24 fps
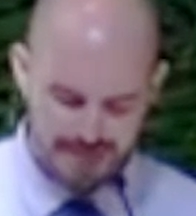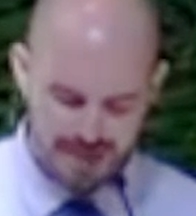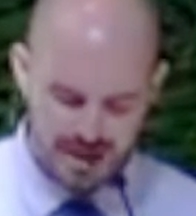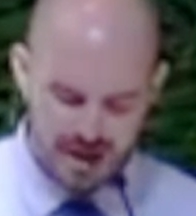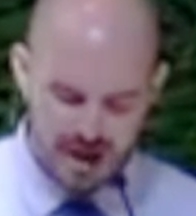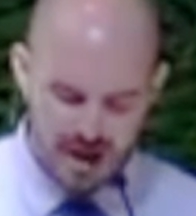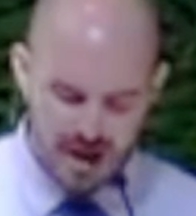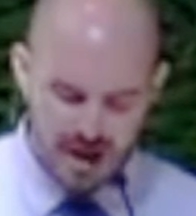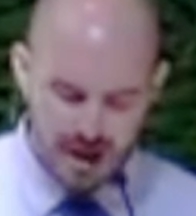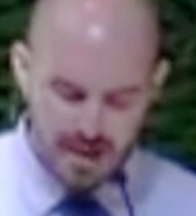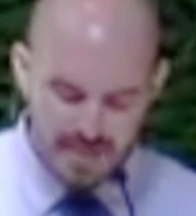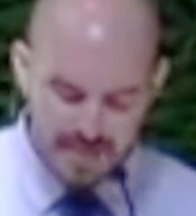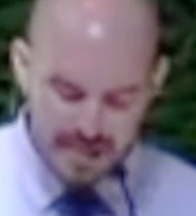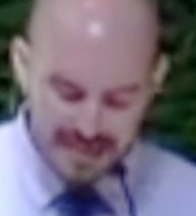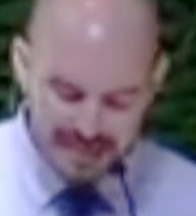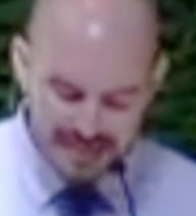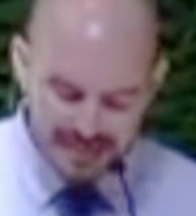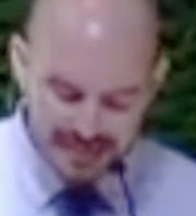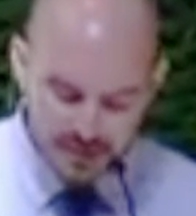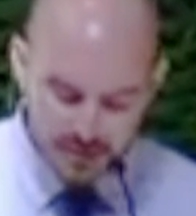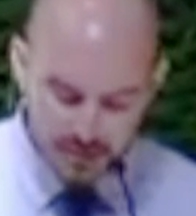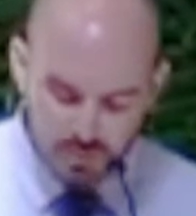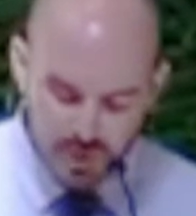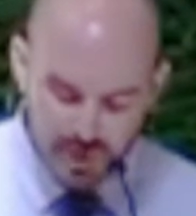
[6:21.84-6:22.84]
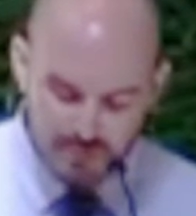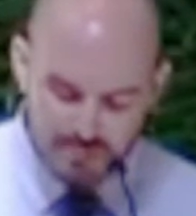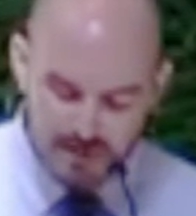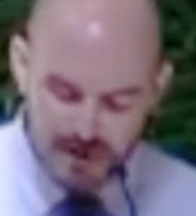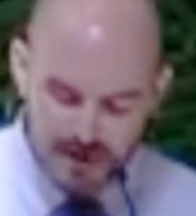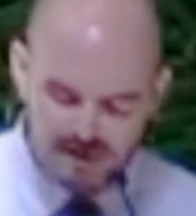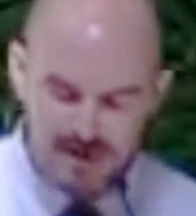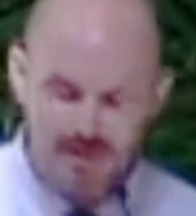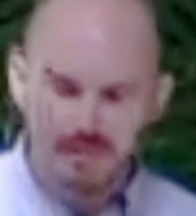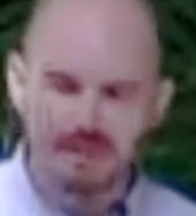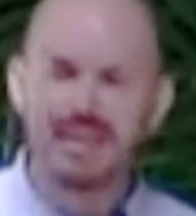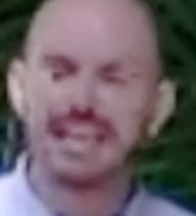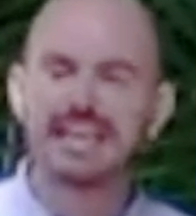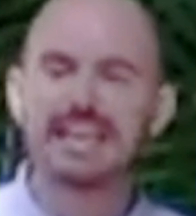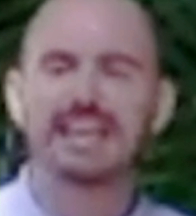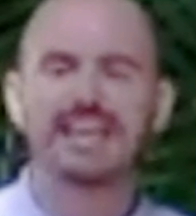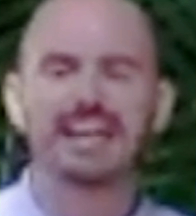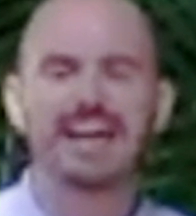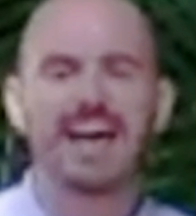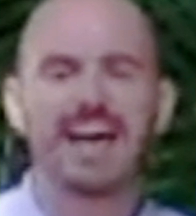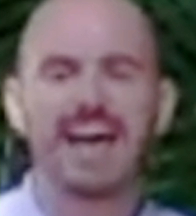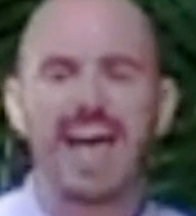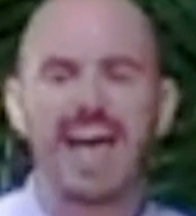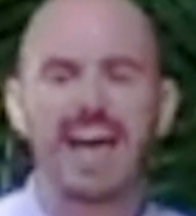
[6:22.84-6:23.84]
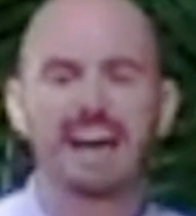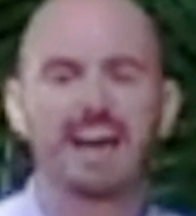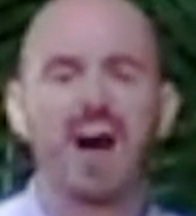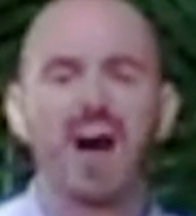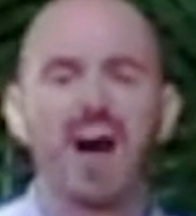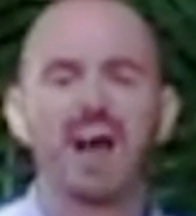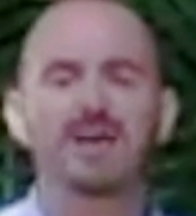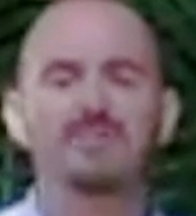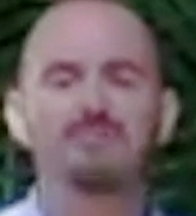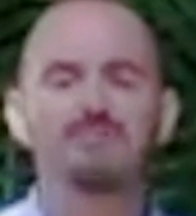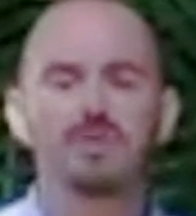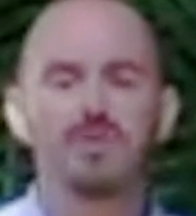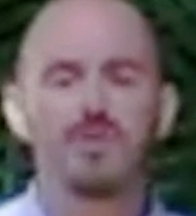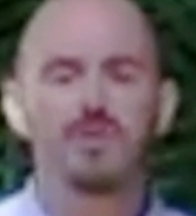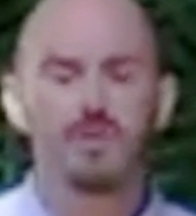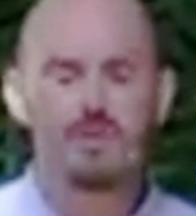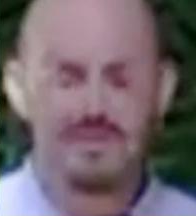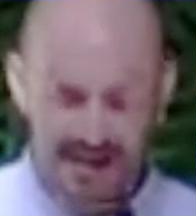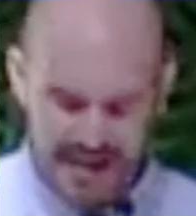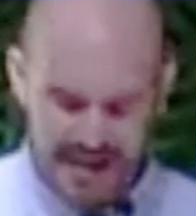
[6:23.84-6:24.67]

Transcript: Amidst what must be an unmoving